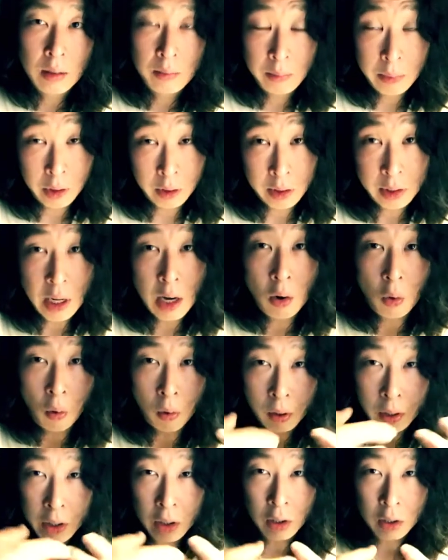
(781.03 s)
because they're
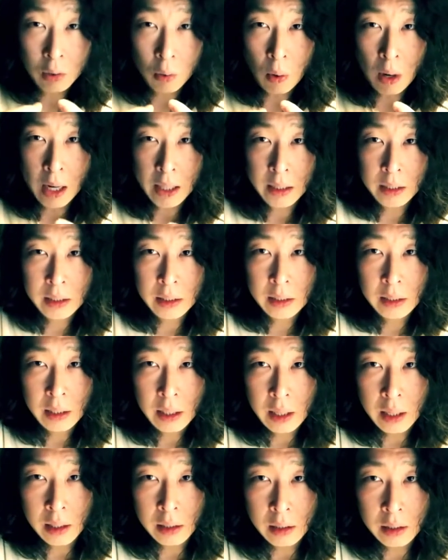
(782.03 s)
all intertwined.
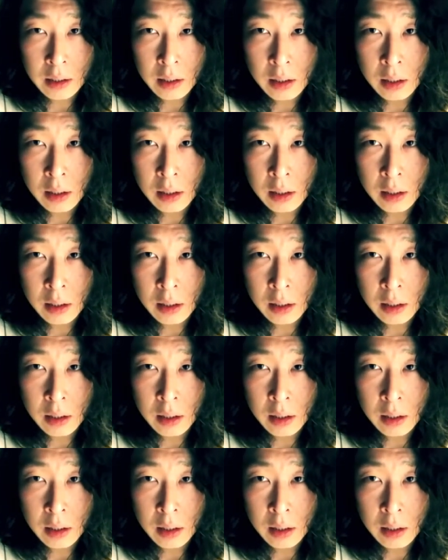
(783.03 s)
And